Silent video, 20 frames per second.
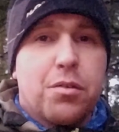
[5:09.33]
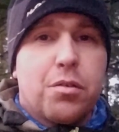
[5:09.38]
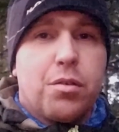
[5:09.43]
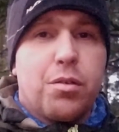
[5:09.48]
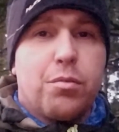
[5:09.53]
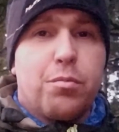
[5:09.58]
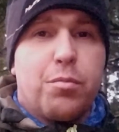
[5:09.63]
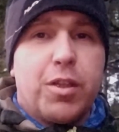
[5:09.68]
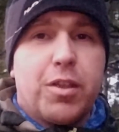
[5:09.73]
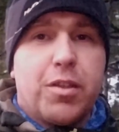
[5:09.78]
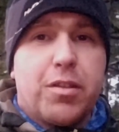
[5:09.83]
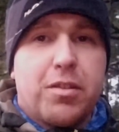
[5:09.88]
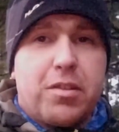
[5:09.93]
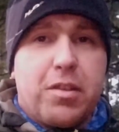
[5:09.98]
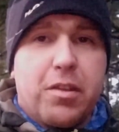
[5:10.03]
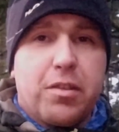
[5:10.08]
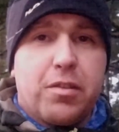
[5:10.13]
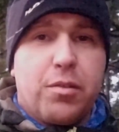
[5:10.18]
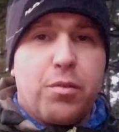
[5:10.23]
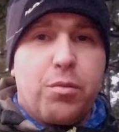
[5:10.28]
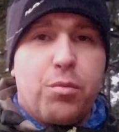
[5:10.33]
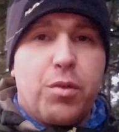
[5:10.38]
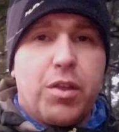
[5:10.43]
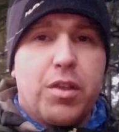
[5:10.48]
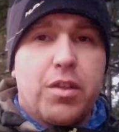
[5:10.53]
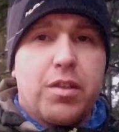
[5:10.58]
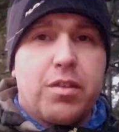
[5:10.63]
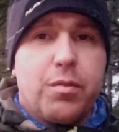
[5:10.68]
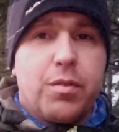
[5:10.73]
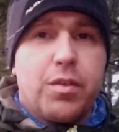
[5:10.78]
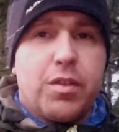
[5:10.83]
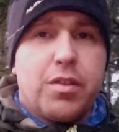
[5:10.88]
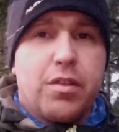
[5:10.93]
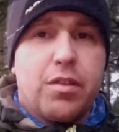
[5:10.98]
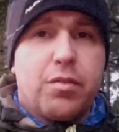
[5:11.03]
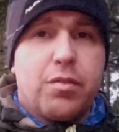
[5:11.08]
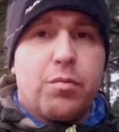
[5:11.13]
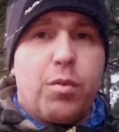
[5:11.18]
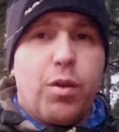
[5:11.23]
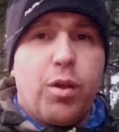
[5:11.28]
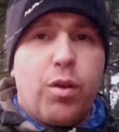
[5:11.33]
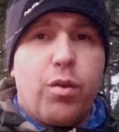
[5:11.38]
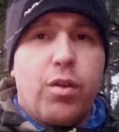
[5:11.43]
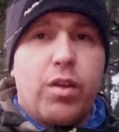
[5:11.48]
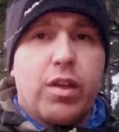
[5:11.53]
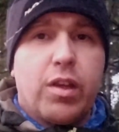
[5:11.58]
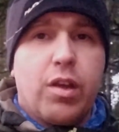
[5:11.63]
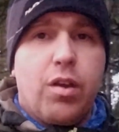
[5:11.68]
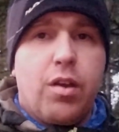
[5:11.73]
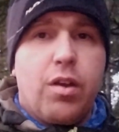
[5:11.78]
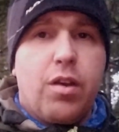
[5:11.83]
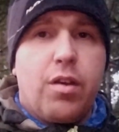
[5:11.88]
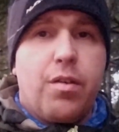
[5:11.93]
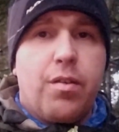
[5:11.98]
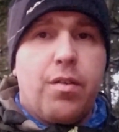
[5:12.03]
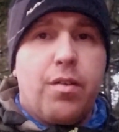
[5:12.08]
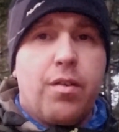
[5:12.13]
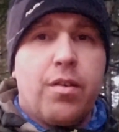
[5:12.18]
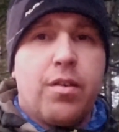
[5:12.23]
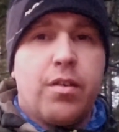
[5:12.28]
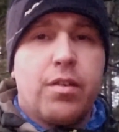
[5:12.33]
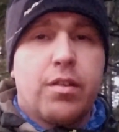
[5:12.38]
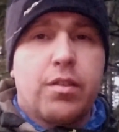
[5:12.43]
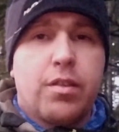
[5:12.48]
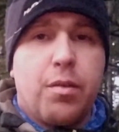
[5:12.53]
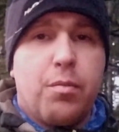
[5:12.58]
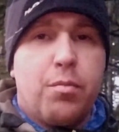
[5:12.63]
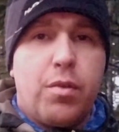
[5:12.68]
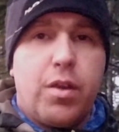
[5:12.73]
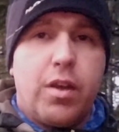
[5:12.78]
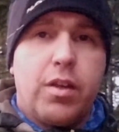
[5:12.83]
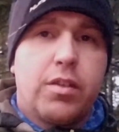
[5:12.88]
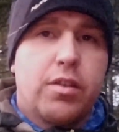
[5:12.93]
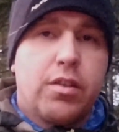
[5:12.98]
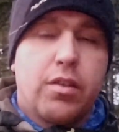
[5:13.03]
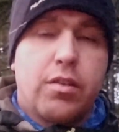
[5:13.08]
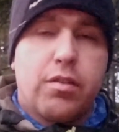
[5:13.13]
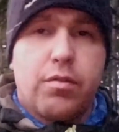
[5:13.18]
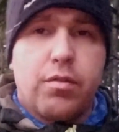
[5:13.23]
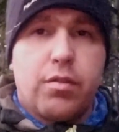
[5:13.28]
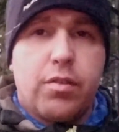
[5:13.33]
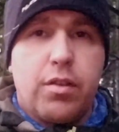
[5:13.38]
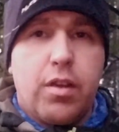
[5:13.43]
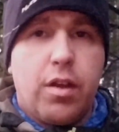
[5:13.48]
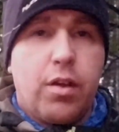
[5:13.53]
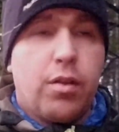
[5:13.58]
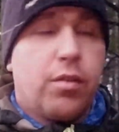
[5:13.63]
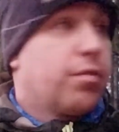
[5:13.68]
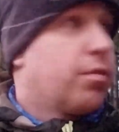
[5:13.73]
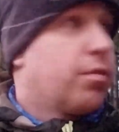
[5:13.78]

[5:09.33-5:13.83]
could be it's just a wind which is blowing or some branches down